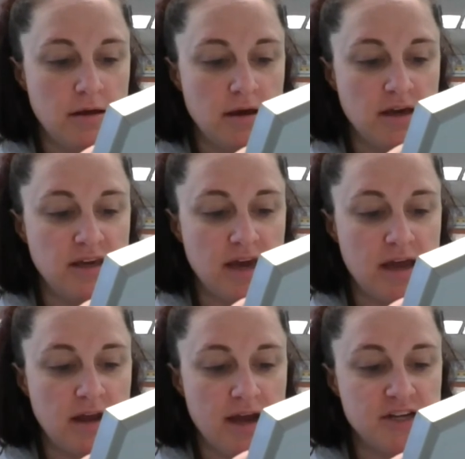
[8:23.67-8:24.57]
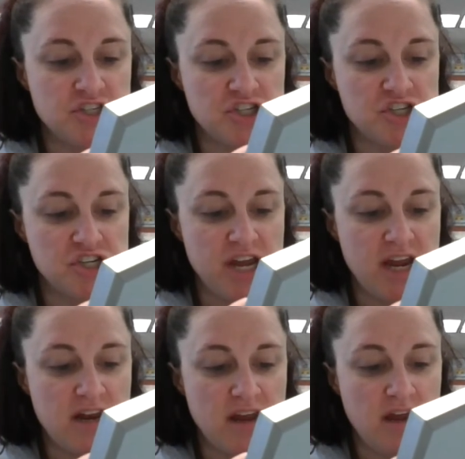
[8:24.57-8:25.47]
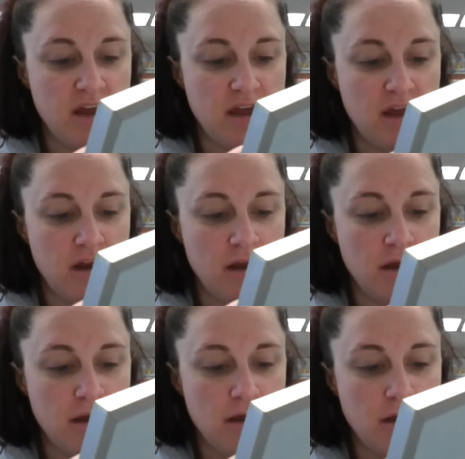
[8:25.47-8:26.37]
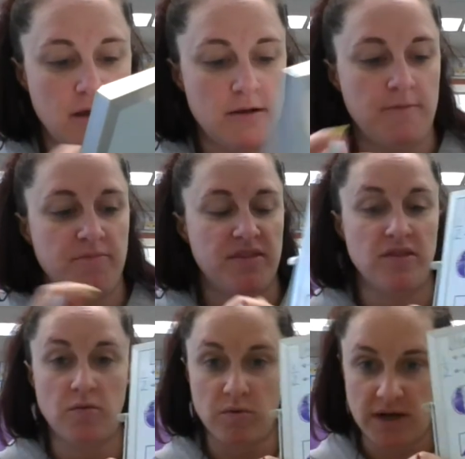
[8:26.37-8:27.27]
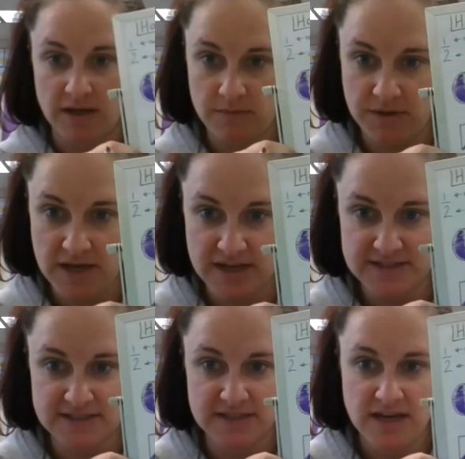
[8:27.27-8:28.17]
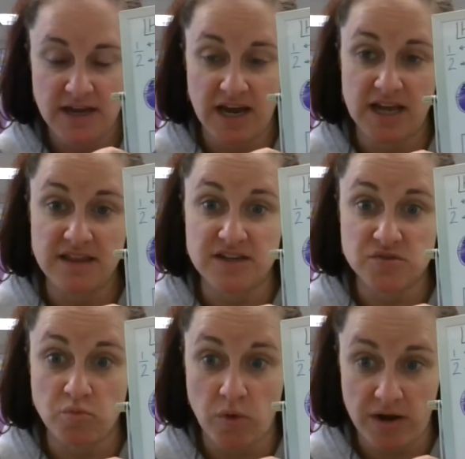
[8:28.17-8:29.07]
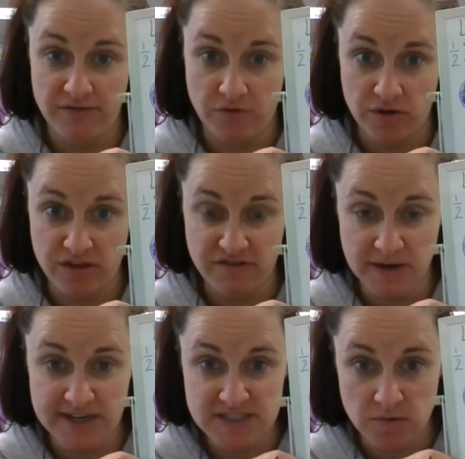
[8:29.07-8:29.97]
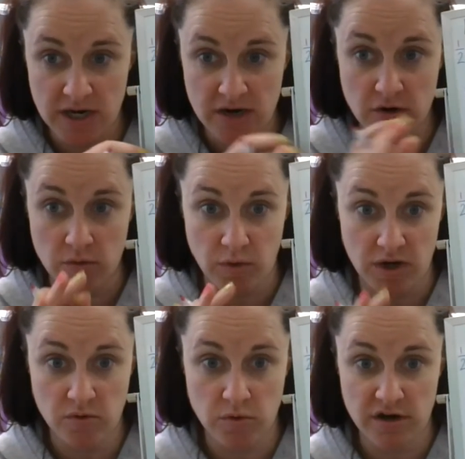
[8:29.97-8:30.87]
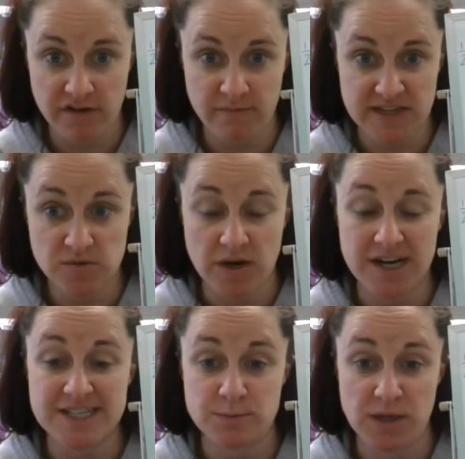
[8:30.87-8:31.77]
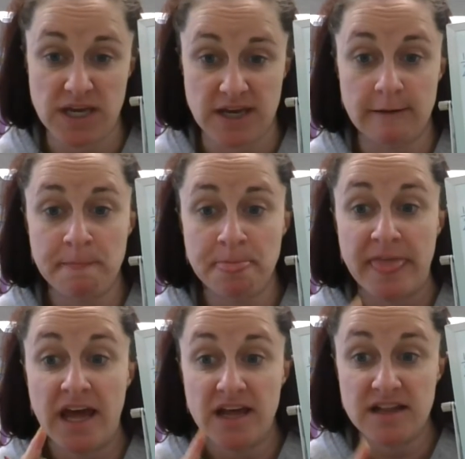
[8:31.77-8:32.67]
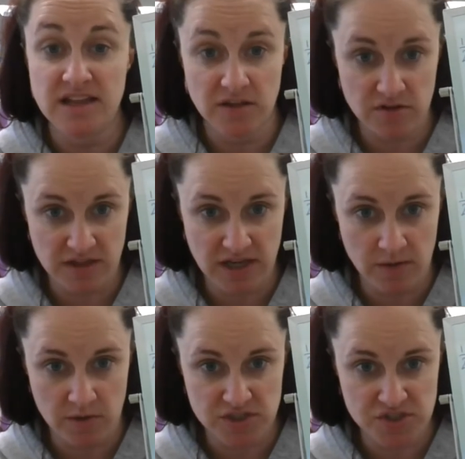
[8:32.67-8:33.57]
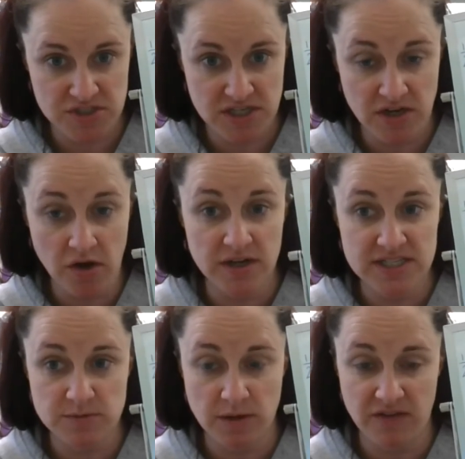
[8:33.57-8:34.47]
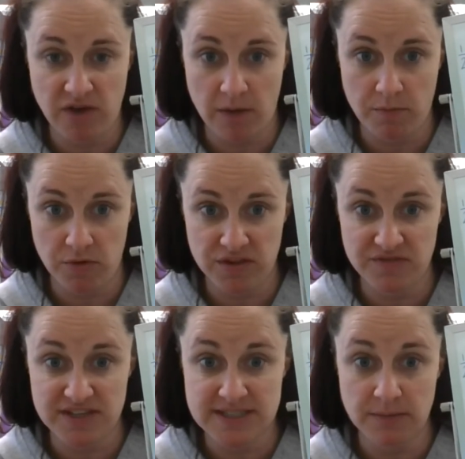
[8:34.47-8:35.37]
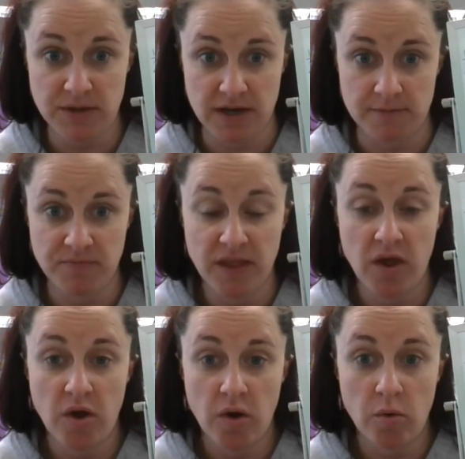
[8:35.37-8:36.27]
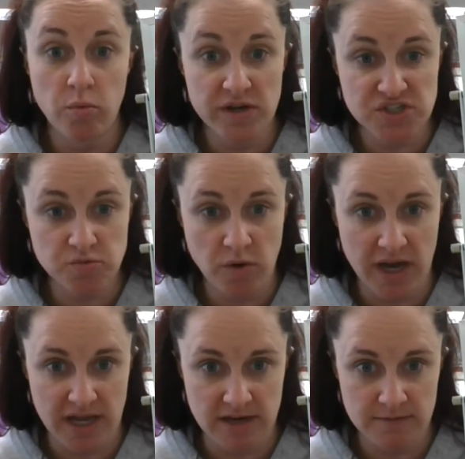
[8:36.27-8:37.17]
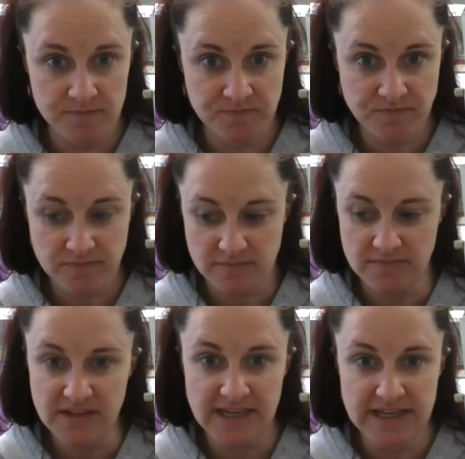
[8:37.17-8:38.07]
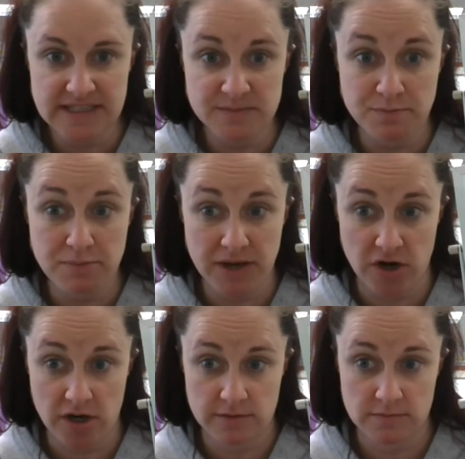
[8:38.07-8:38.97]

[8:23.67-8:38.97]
again, I just shade in the 1 piece, and there's 1/4 of my square, or 1/4 of my square is pink. The other thing I want you to notice while I've got both of these up here, which one is bigger?